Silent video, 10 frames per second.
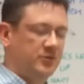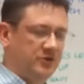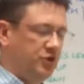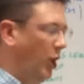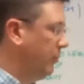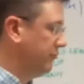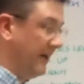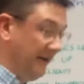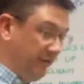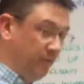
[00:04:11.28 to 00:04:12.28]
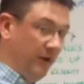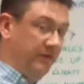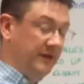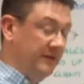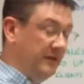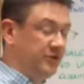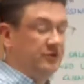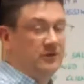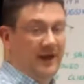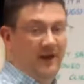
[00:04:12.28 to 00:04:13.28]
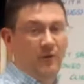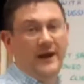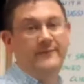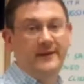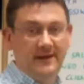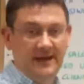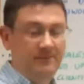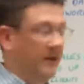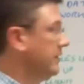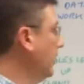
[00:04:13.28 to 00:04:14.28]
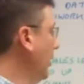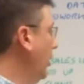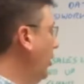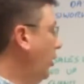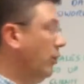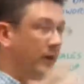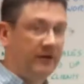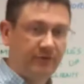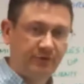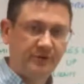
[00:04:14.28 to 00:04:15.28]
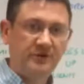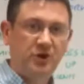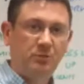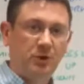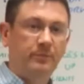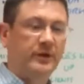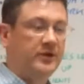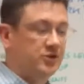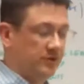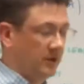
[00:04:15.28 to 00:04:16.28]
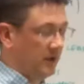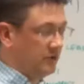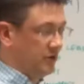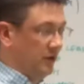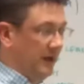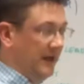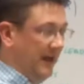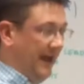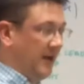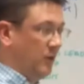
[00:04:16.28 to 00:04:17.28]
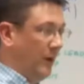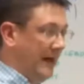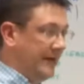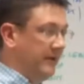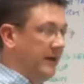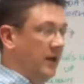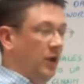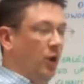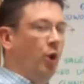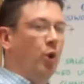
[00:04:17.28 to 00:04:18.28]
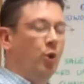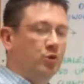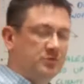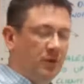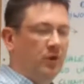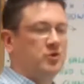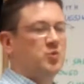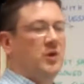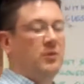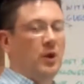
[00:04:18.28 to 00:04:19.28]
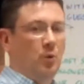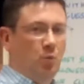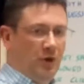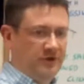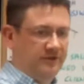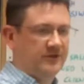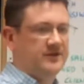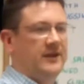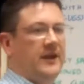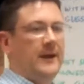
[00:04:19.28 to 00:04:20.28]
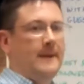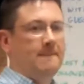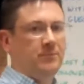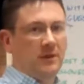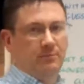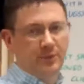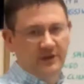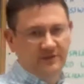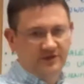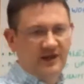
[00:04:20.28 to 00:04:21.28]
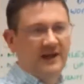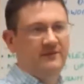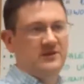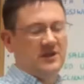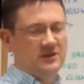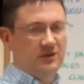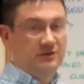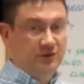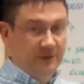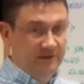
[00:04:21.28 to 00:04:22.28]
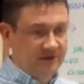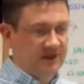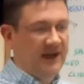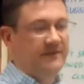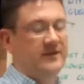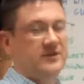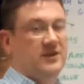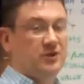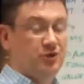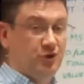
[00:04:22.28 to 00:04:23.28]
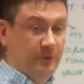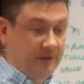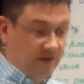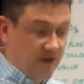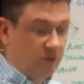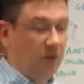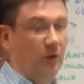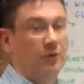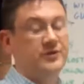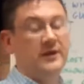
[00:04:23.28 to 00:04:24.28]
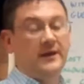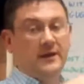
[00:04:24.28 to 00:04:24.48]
to a job right from when the initial inquiry came in all the way through to the job completion. So inquiry, who spoke to them, what did they say, booking the site visit, doing the site visit, doing the quote,